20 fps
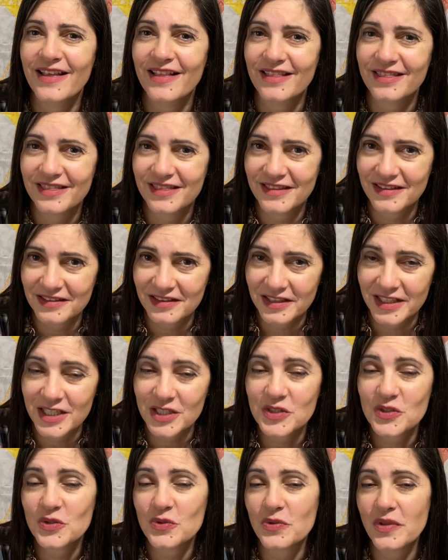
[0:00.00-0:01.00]
the link
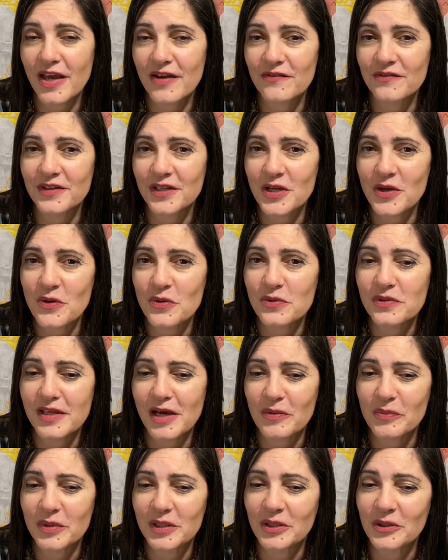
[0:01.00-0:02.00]
to that video down
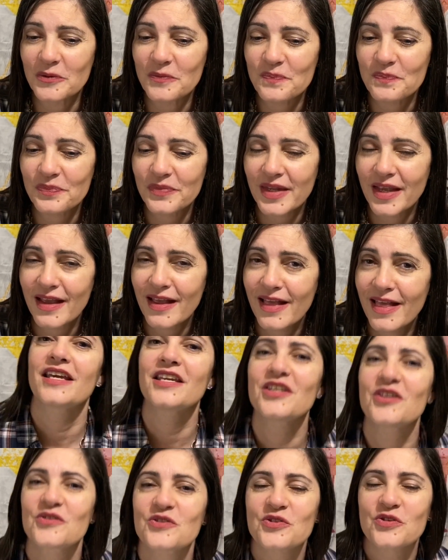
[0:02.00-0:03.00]
below. Thank
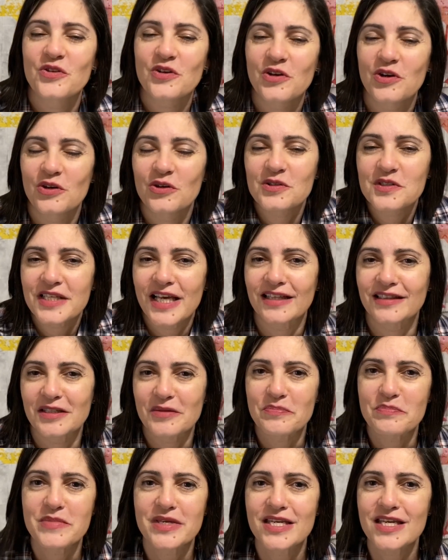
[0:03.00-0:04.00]
you to the girls at the
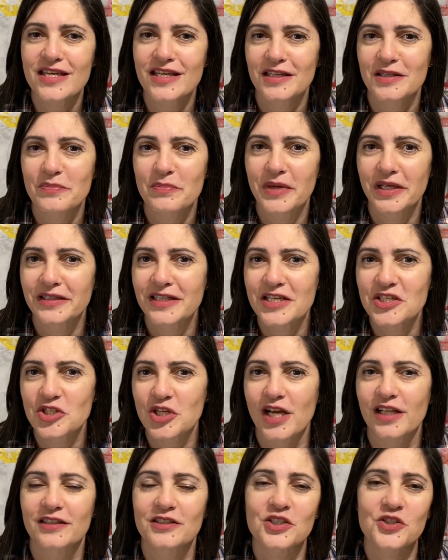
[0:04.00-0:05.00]
Mini Kit Monday
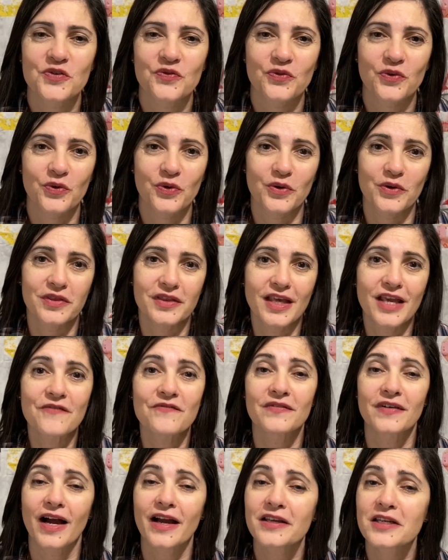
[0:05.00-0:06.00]
Challenge for
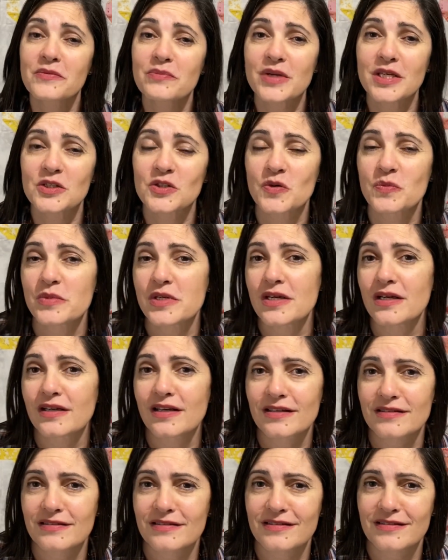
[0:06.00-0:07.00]
inviting me to be a
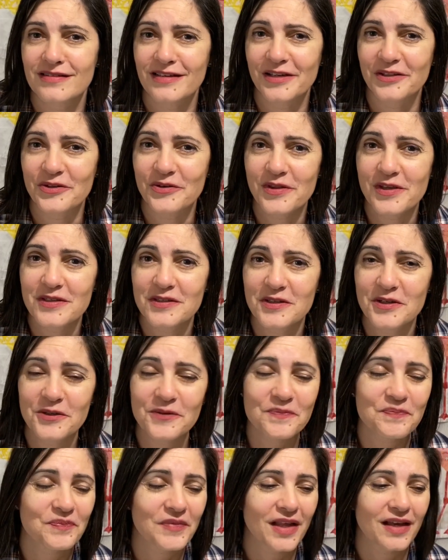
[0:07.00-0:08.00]
guest designer this year.
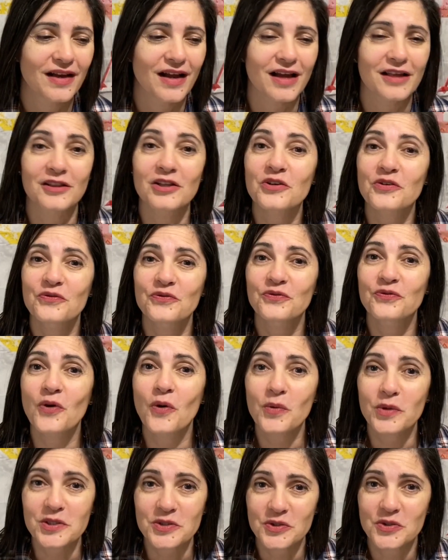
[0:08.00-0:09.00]
I look
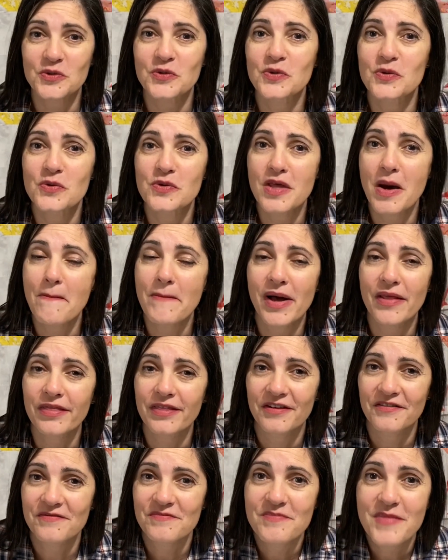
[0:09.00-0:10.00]
forward to the month
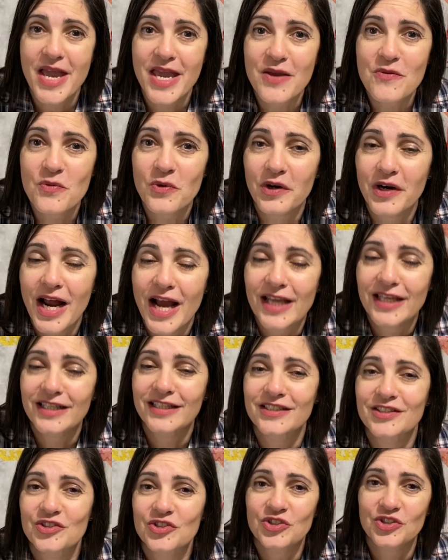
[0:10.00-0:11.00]
of May where I
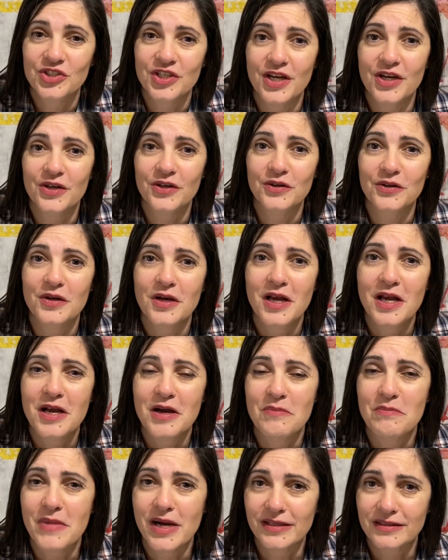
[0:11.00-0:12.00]
can share
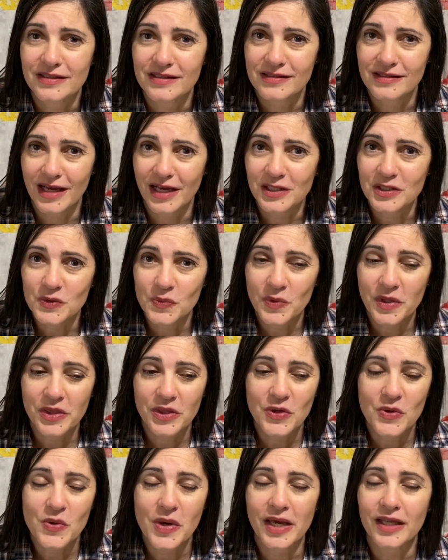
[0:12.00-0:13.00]
my designs with
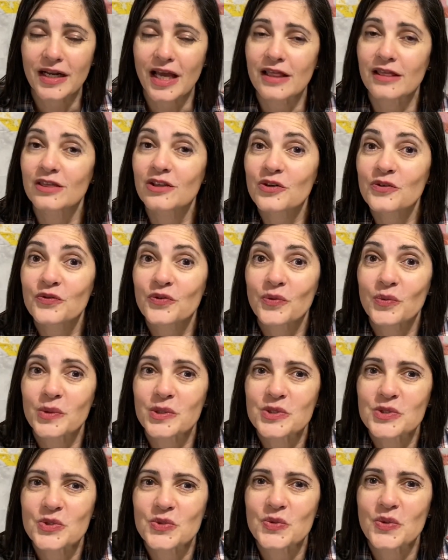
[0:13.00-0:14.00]
you, and I look forward
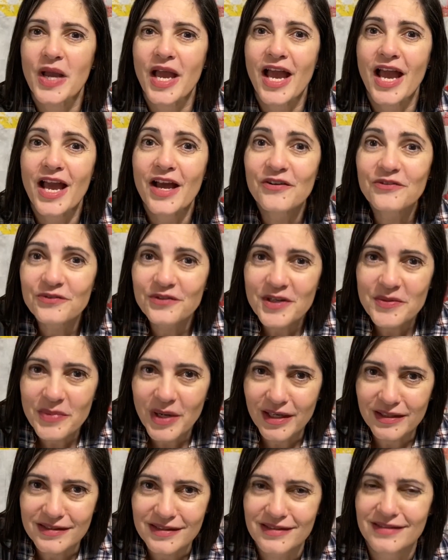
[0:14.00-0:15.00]
to
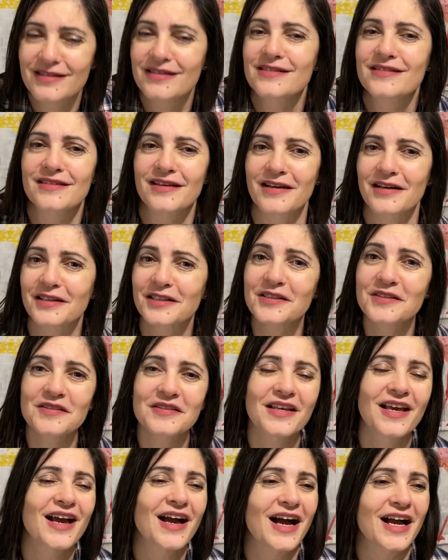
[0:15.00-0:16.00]
everybody's designs.
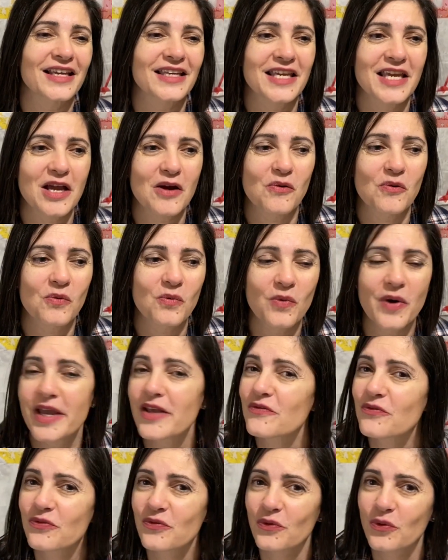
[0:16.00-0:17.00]
I can't wait
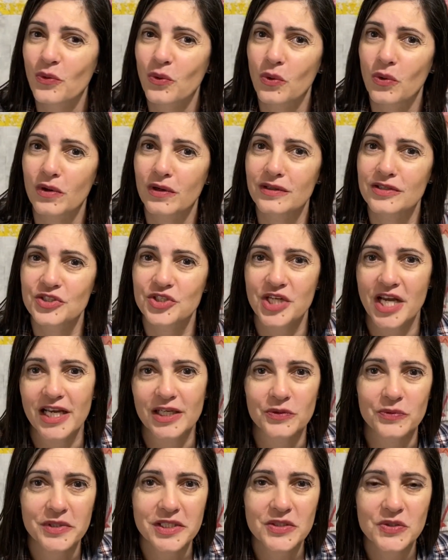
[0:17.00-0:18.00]
for
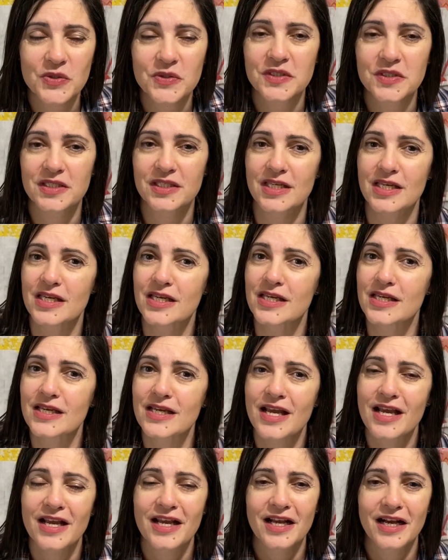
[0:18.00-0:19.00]
January to see
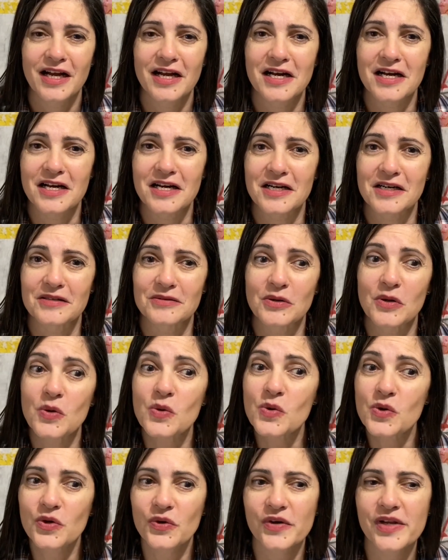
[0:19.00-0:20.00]
who
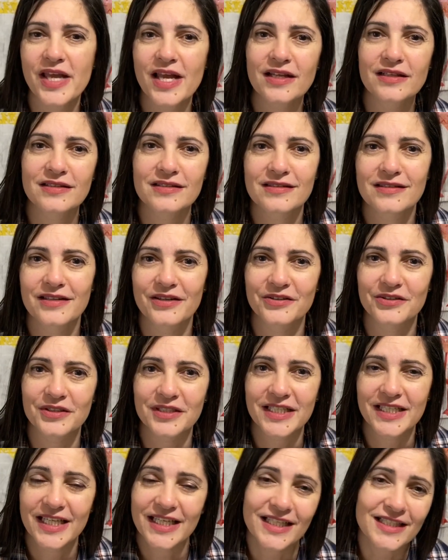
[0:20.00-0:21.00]
creates their
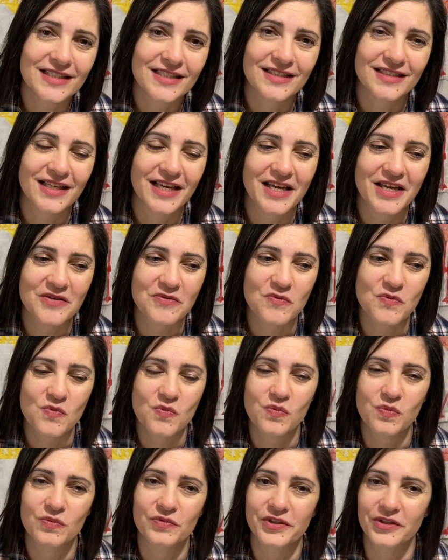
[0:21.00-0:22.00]
kits and
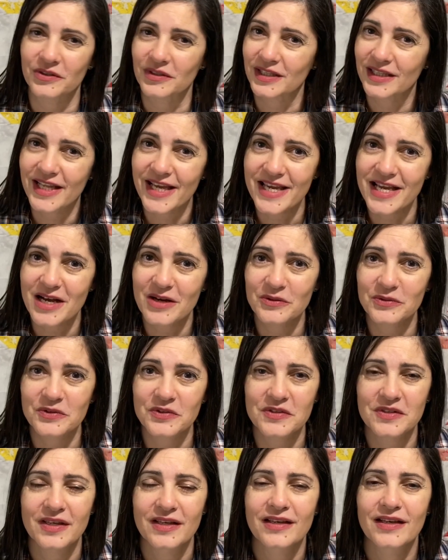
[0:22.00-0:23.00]
their layouts.
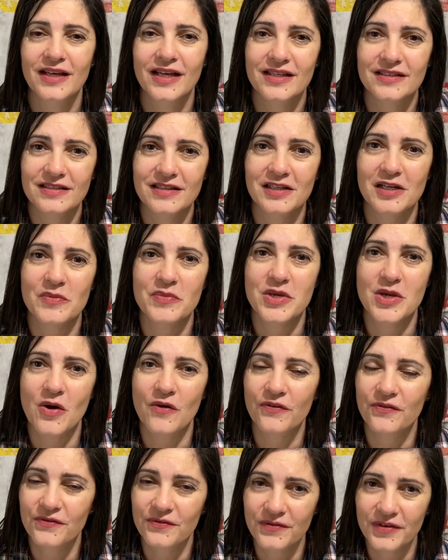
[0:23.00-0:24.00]
It's gonna be a
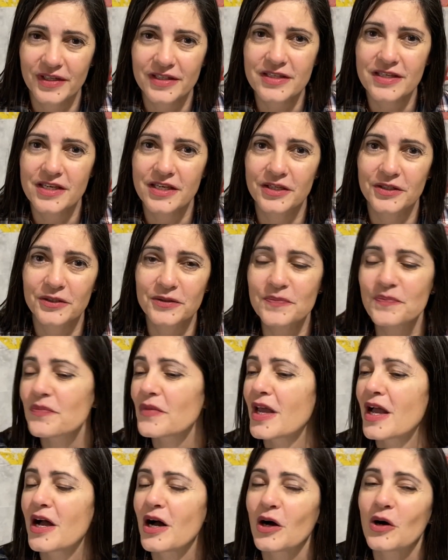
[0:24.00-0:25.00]
fun year.
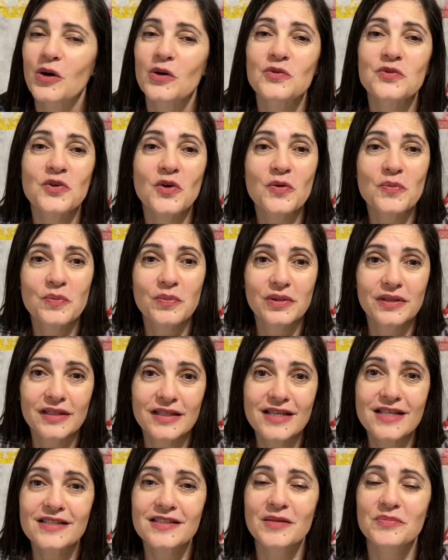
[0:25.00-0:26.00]
Also,
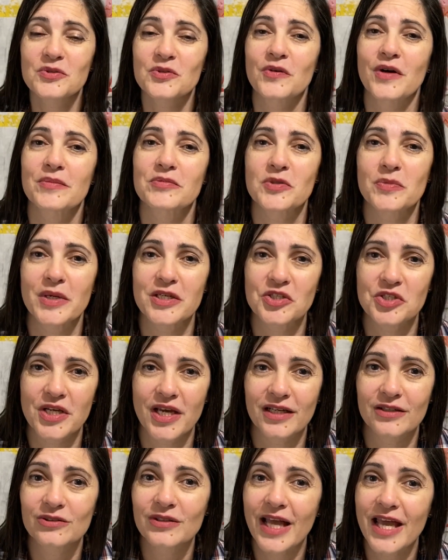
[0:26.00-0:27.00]
please subscribe to my
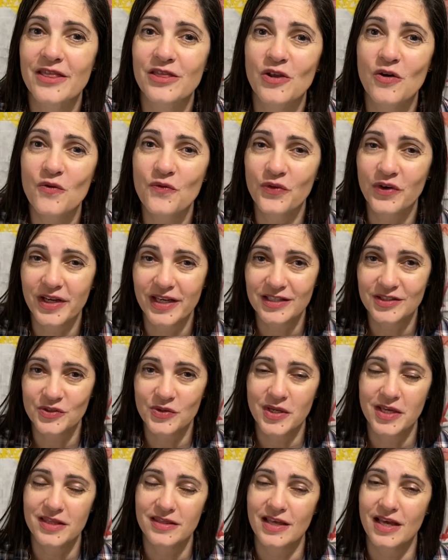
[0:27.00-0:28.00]
channel, and don't forget to
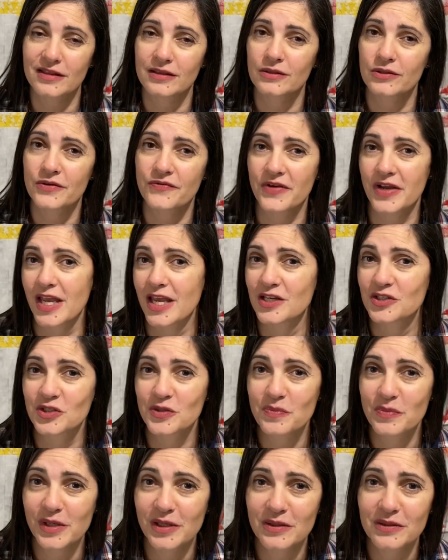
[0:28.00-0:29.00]
hit that notification
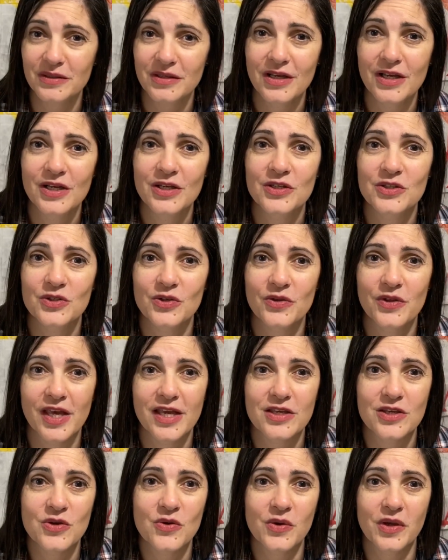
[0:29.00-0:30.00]
bell so that
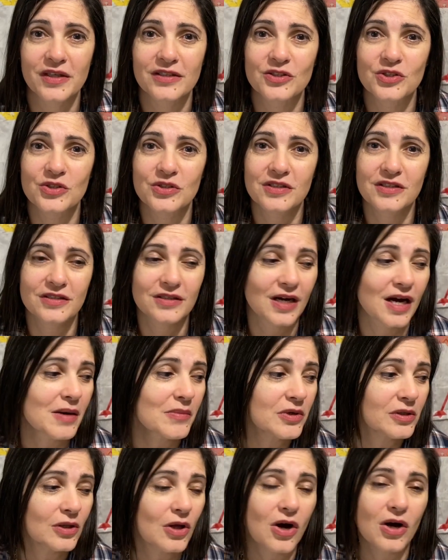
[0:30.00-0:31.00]
you can come
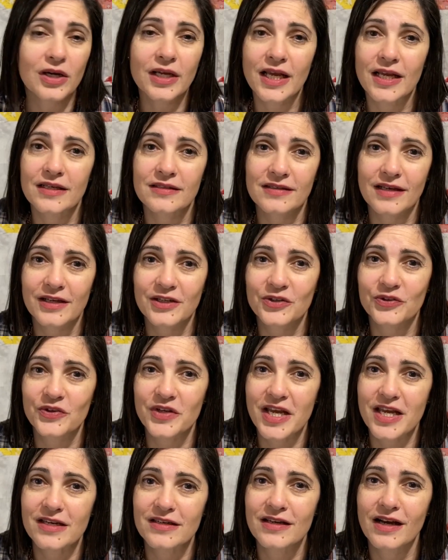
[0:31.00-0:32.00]
along as I
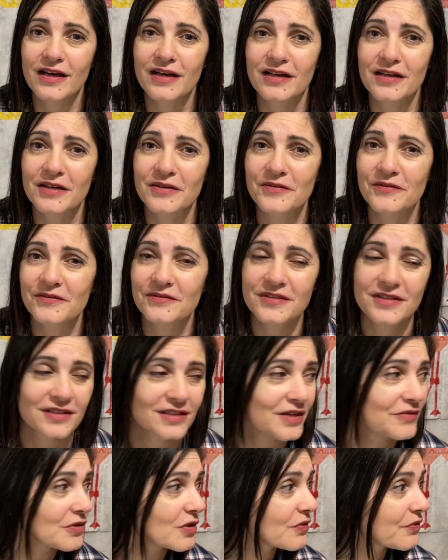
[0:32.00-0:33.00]
create
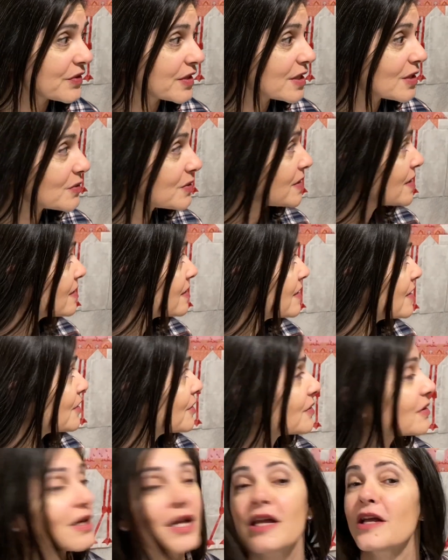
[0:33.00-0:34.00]
several videos this year.
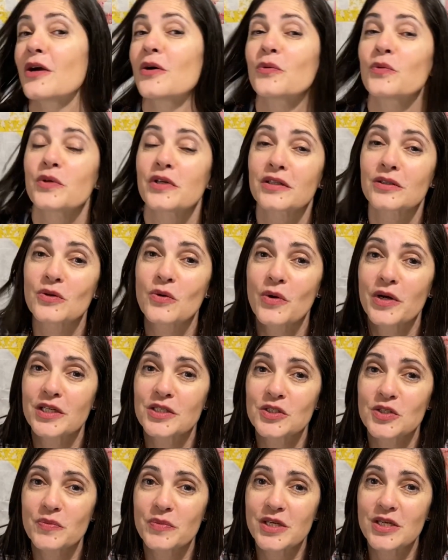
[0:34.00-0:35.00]
We are going
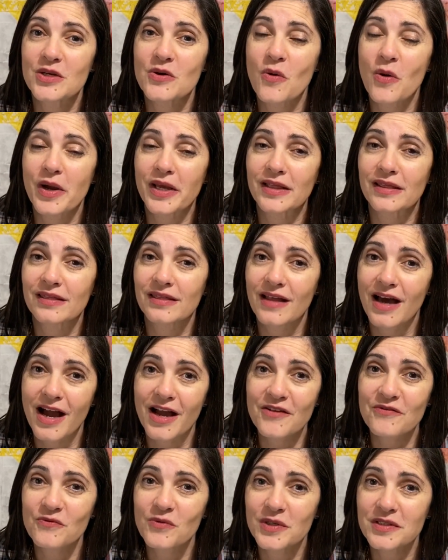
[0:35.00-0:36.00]
to be going live
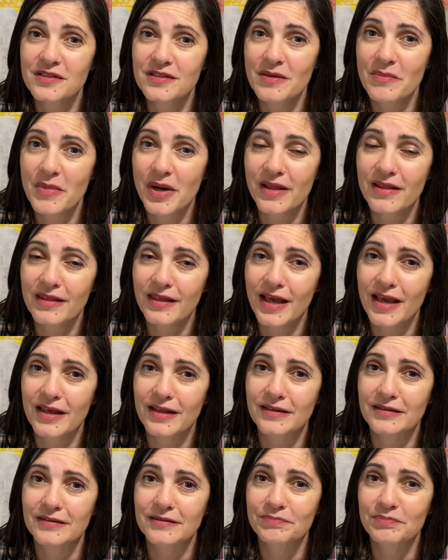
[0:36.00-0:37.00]
once a month
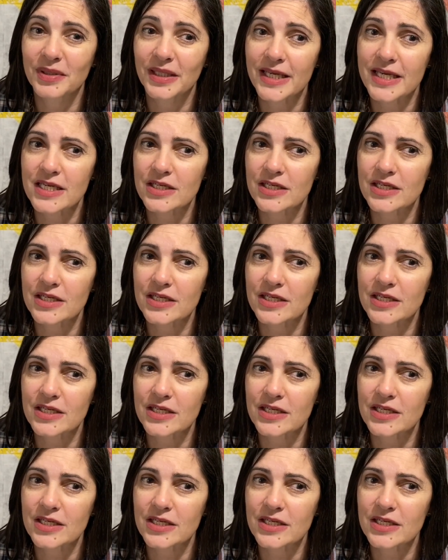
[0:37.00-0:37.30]
and playing